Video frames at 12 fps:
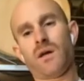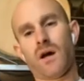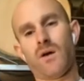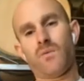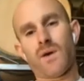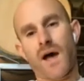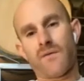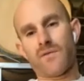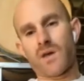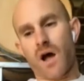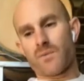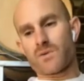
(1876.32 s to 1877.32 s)
we have the
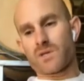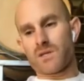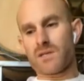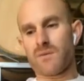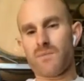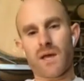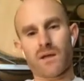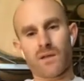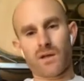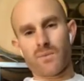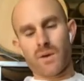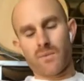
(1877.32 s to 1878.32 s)
option to make a
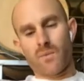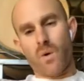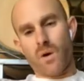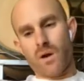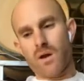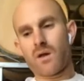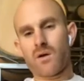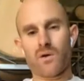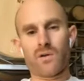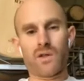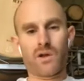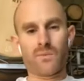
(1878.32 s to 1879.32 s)
little bit more or
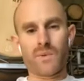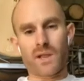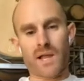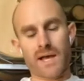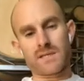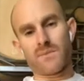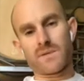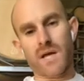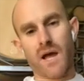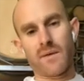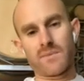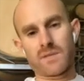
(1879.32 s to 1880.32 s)
a little bit less
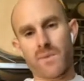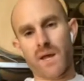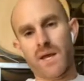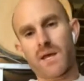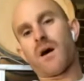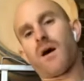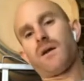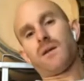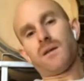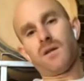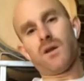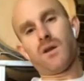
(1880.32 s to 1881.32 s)
sometimes, depending on
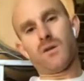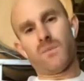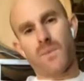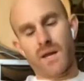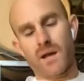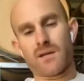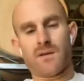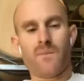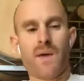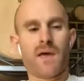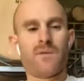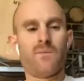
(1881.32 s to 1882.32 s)

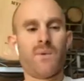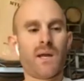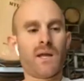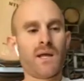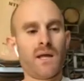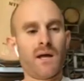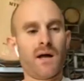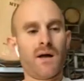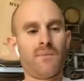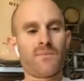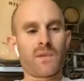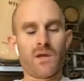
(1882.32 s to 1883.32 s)
demand. But
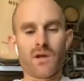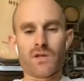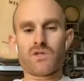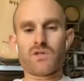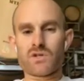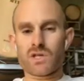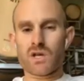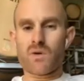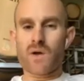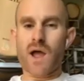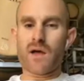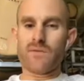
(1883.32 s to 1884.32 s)
it's usually
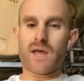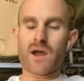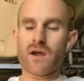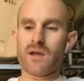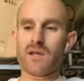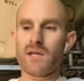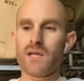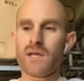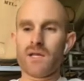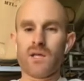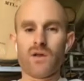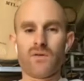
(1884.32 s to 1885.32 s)
around there. And
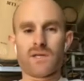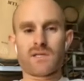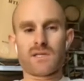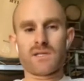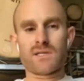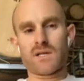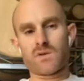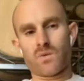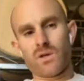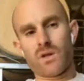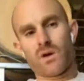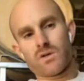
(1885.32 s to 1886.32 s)
this is, as
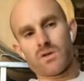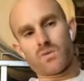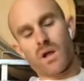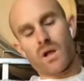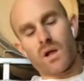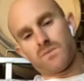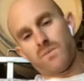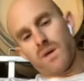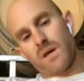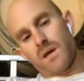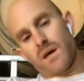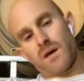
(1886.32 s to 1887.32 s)
well as
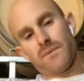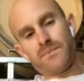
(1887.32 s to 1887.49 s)
being a